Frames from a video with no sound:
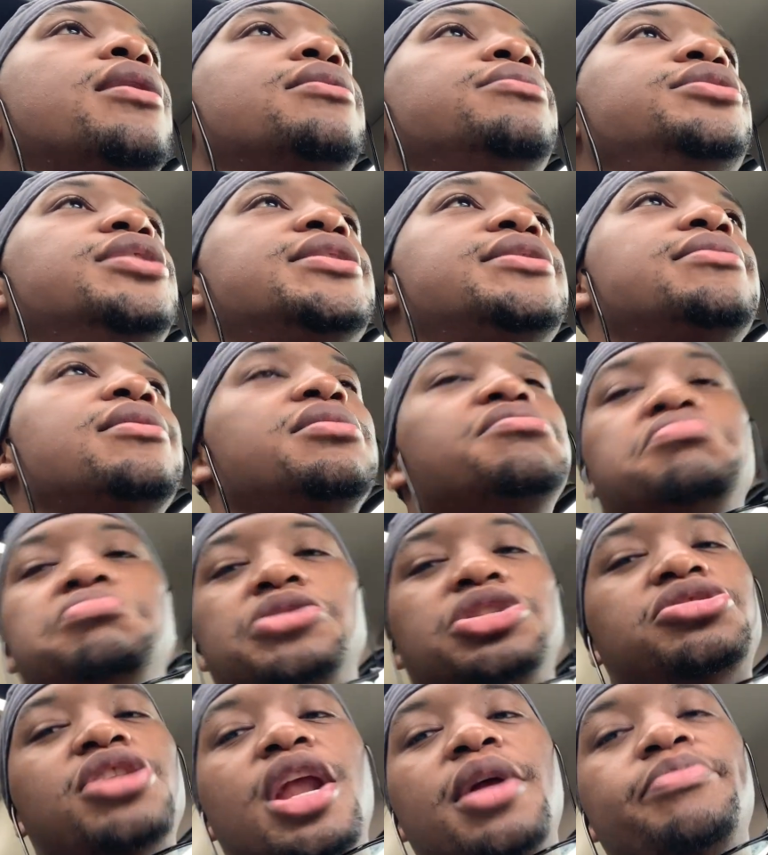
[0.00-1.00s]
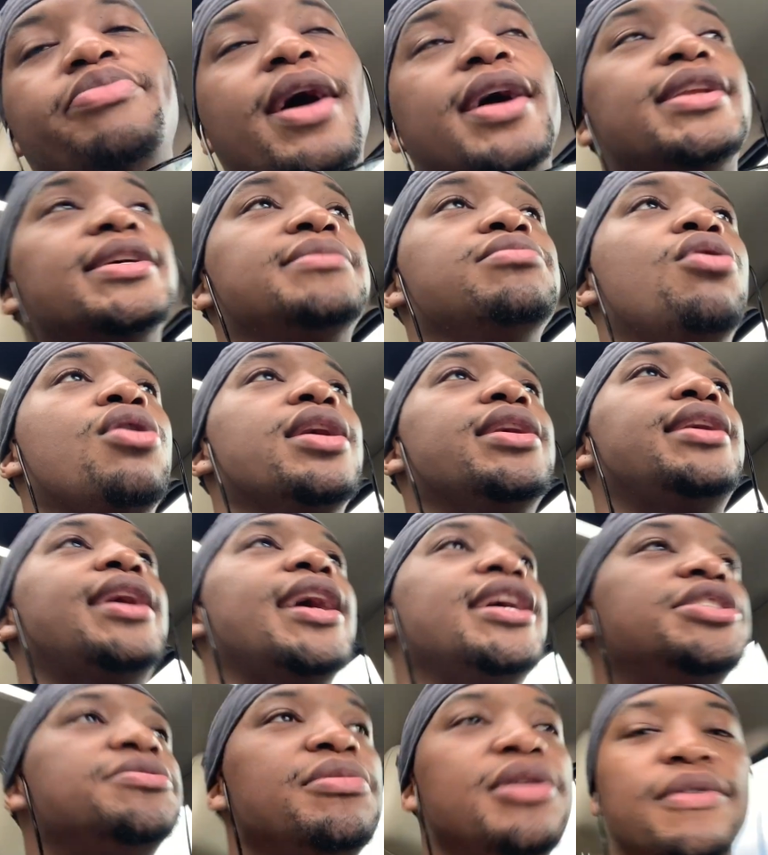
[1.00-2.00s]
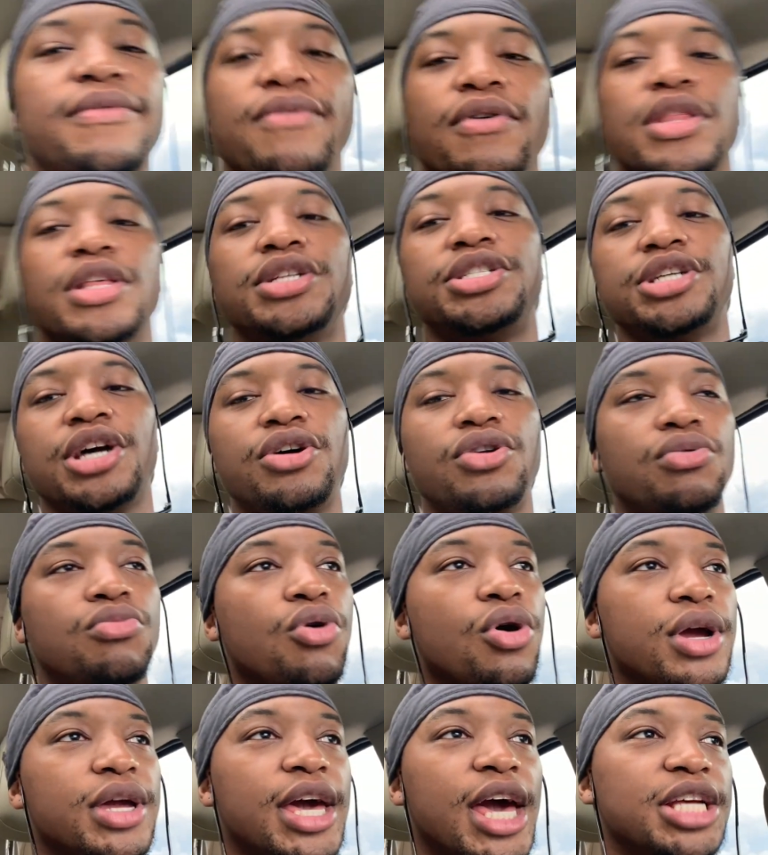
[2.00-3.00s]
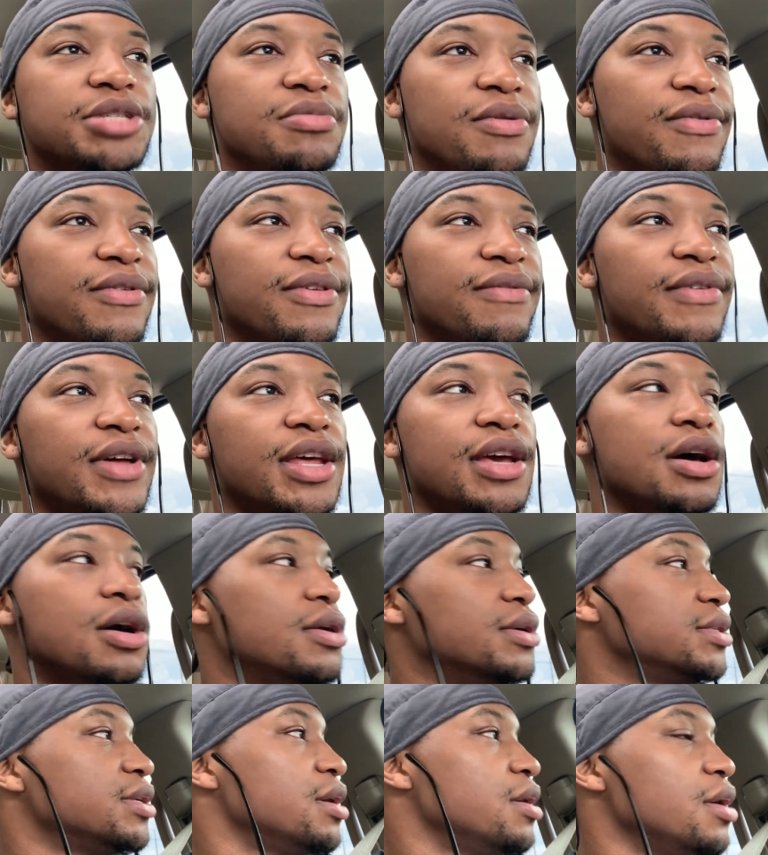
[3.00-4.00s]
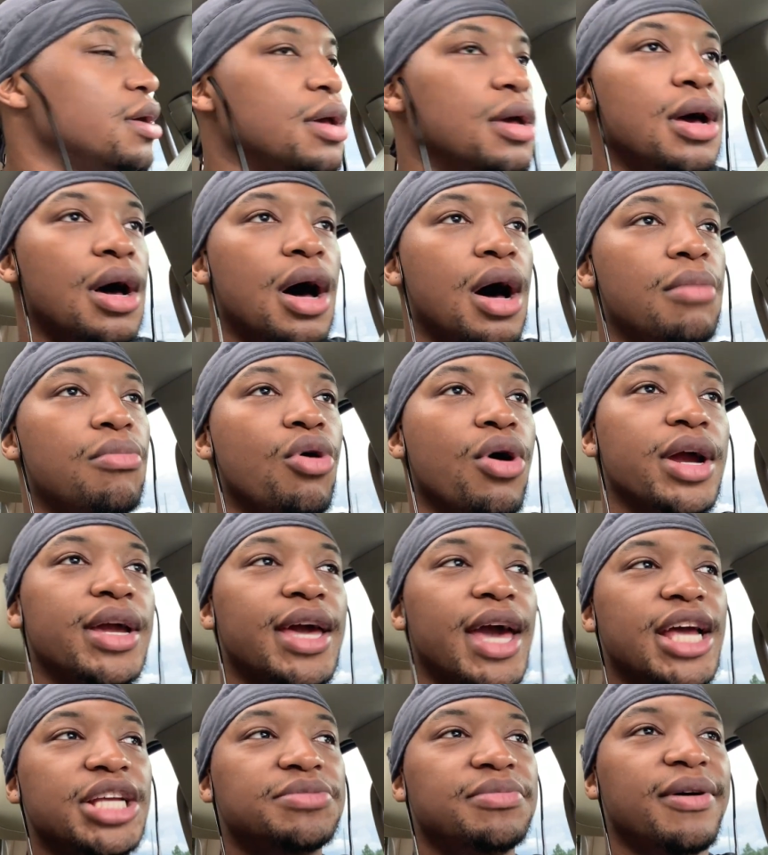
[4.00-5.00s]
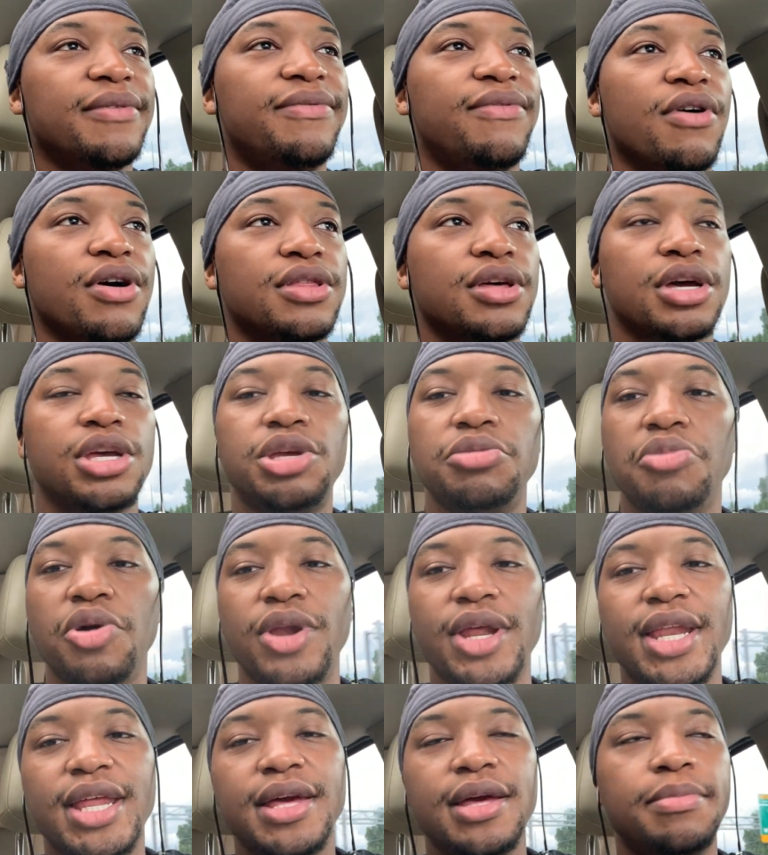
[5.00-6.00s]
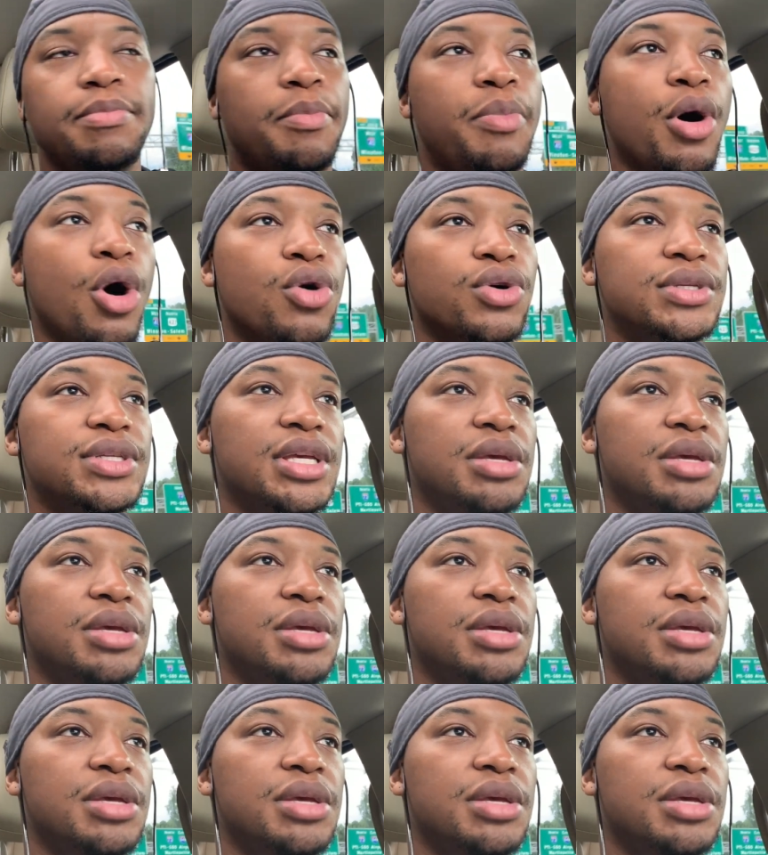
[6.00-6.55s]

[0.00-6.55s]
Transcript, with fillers: Just trying to practice more engagement for the channel, more engagement for the videos, more engagement for the community posts,